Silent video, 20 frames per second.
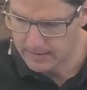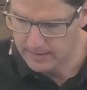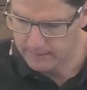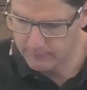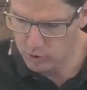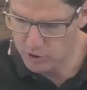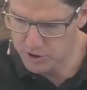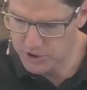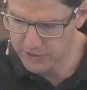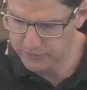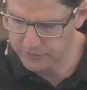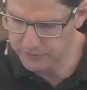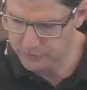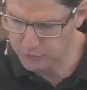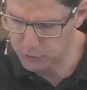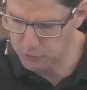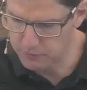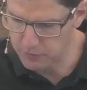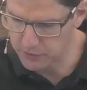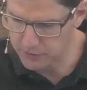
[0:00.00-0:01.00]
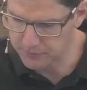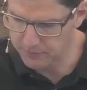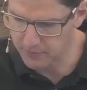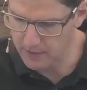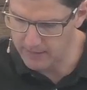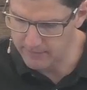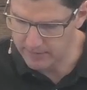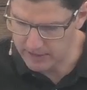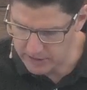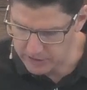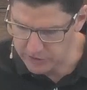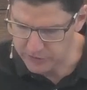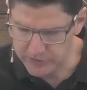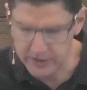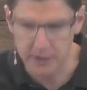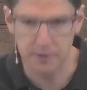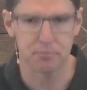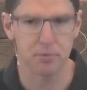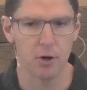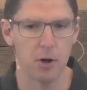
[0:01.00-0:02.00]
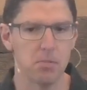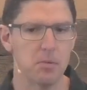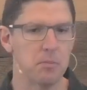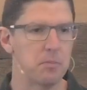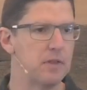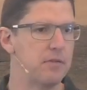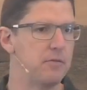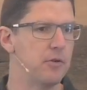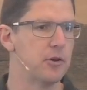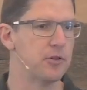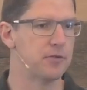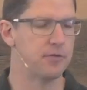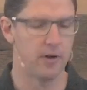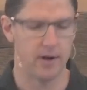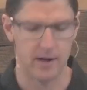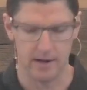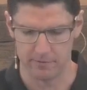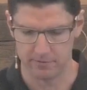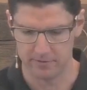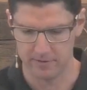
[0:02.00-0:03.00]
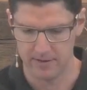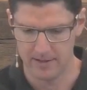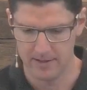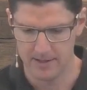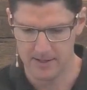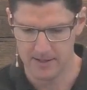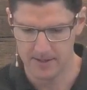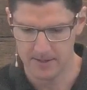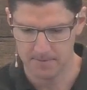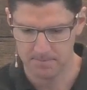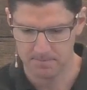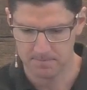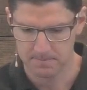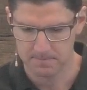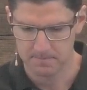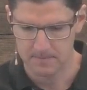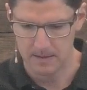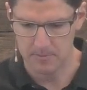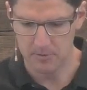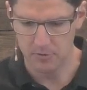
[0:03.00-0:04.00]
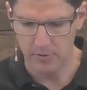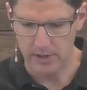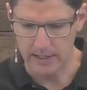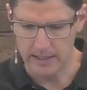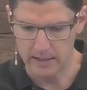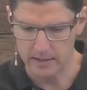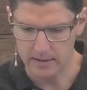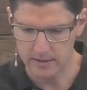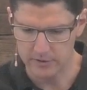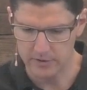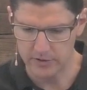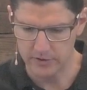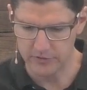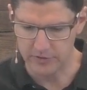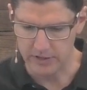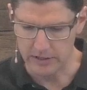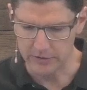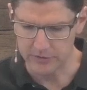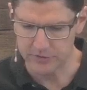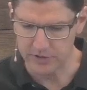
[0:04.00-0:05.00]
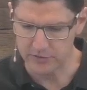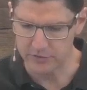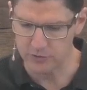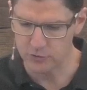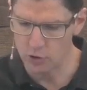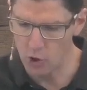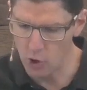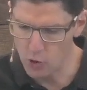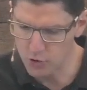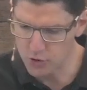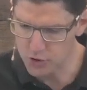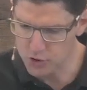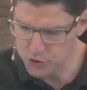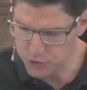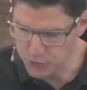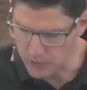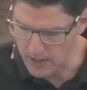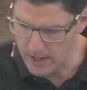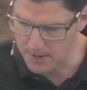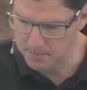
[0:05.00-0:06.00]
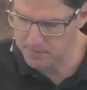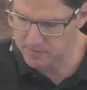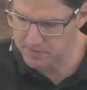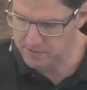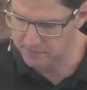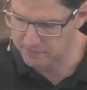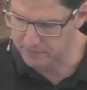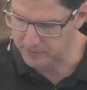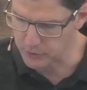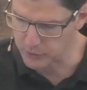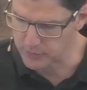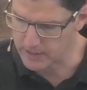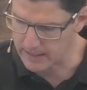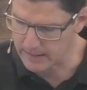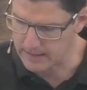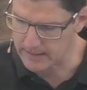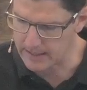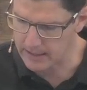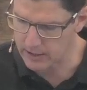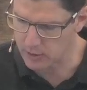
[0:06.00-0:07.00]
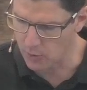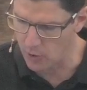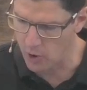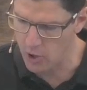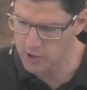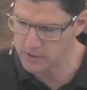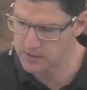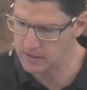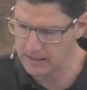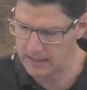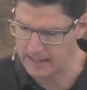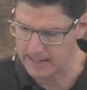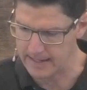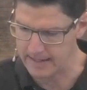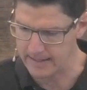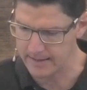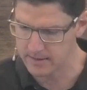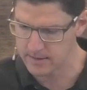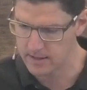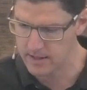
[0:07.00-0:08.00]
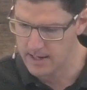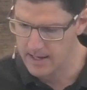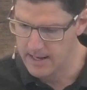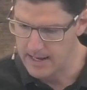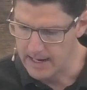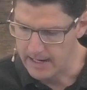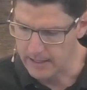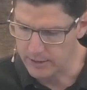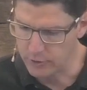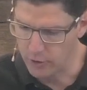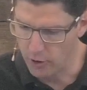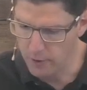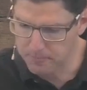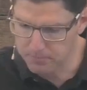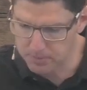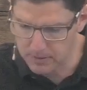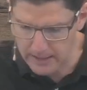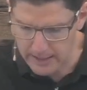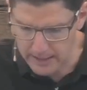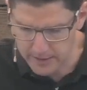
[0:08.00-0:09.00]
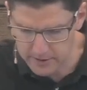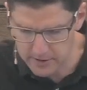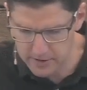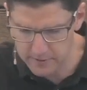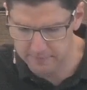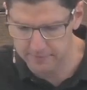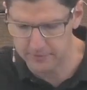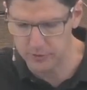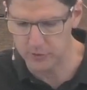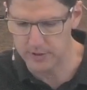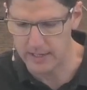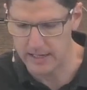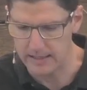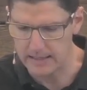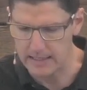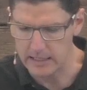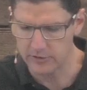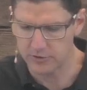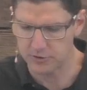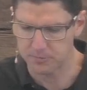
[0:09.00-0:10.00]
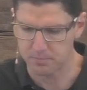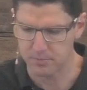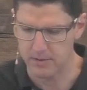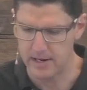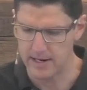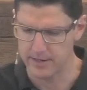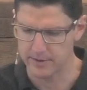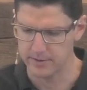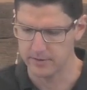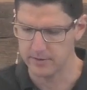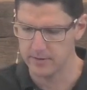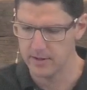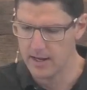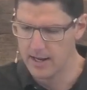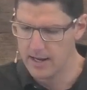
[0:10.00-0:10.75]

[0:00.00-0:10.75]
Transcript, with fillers: Have a look at Genesis 2, verse 5. And can you see the problem with verse 5? Let me read it. It says this it says, No shrub of the field had yet grown on the land, and no plant of the field had yet sprouted